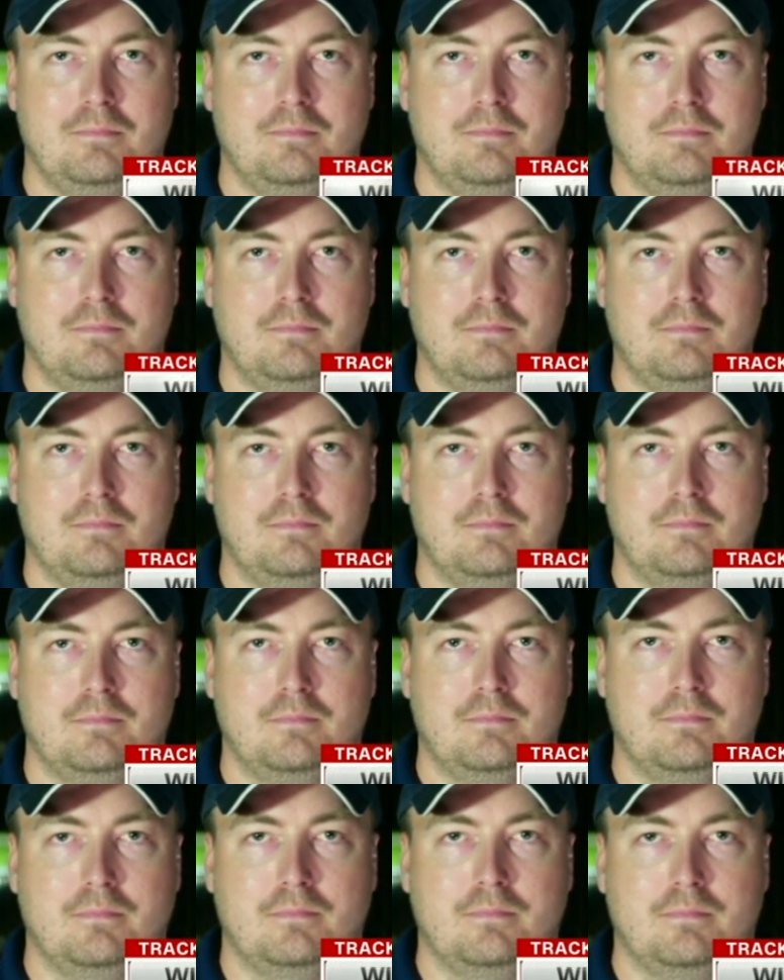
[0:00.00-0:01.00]

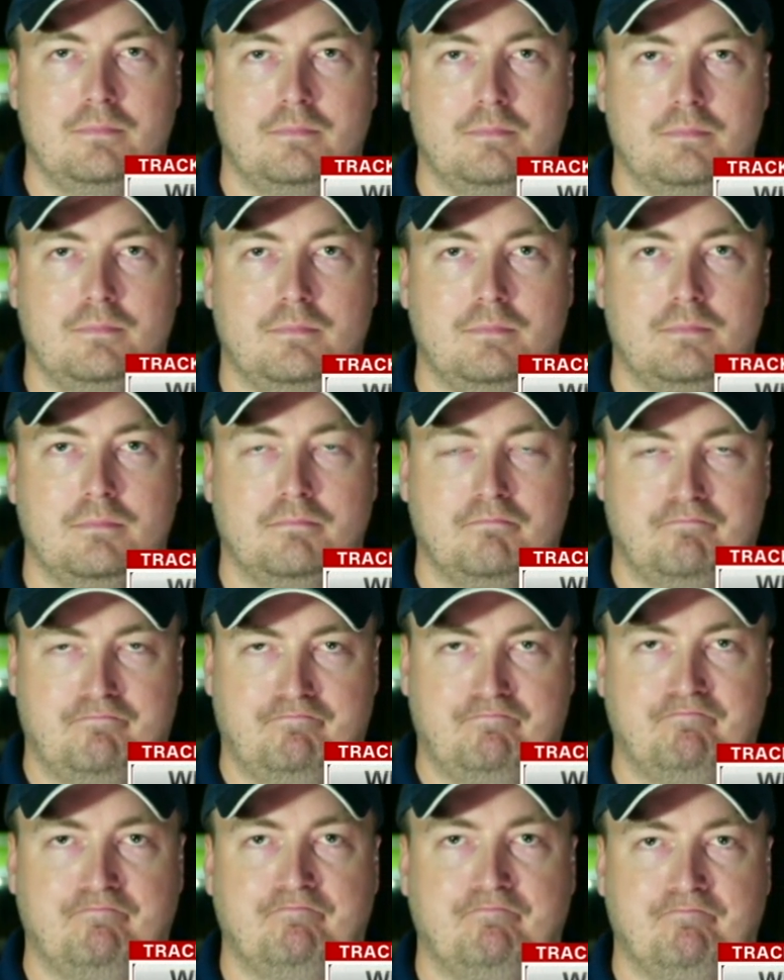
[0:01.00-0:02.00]

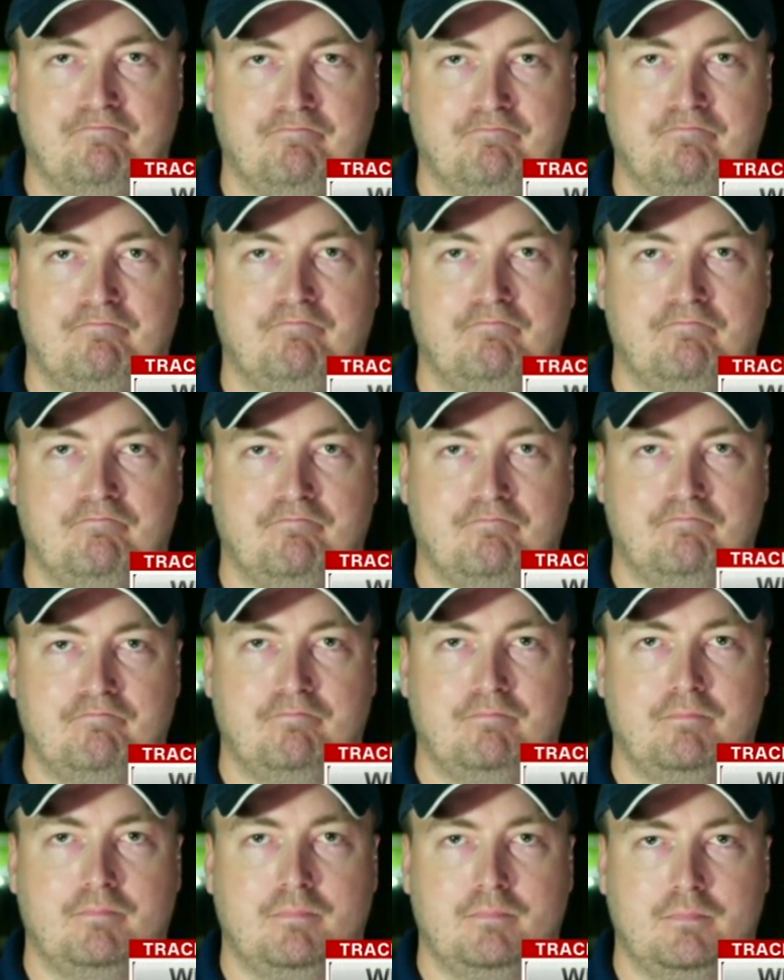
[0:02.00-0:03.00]

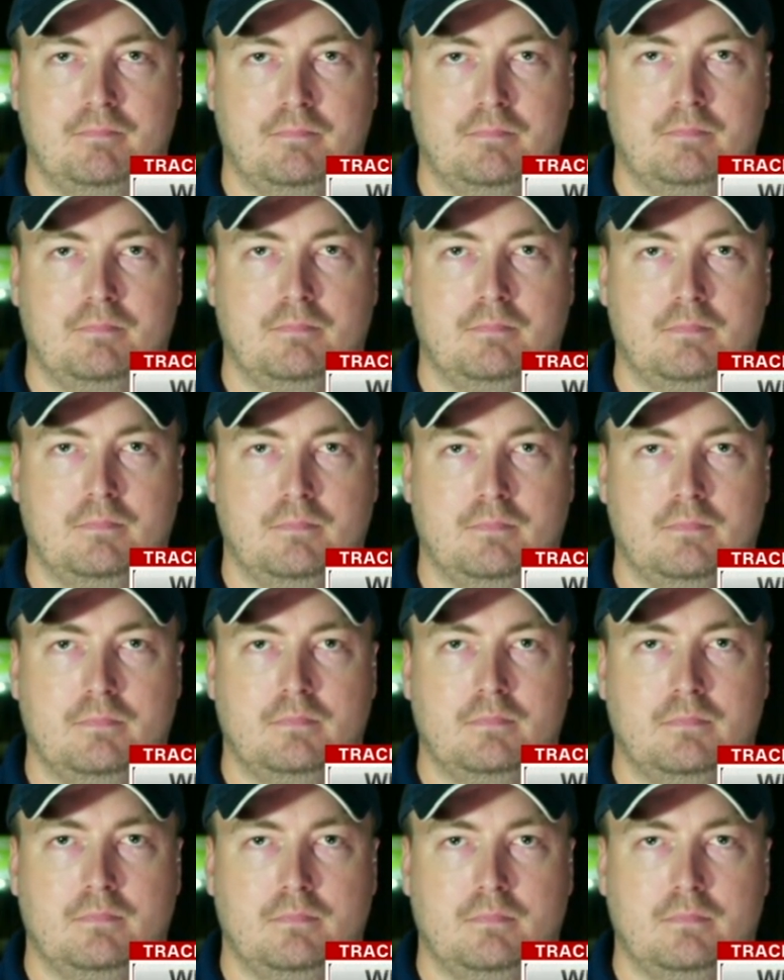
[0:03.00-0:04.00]

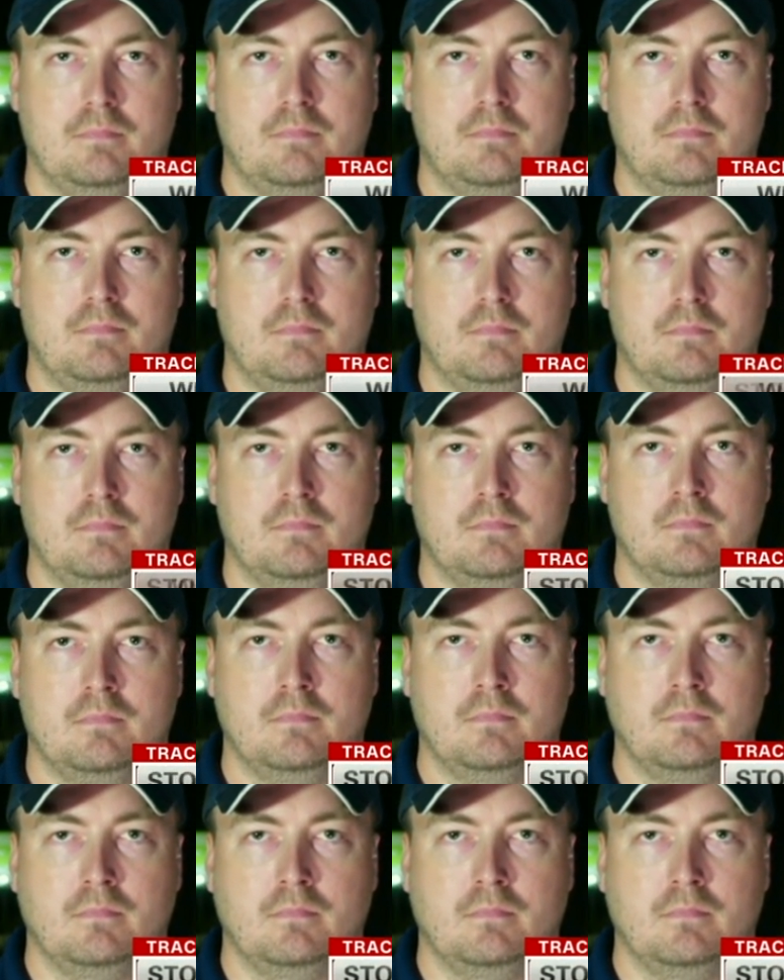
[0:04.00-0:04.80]
[no speech]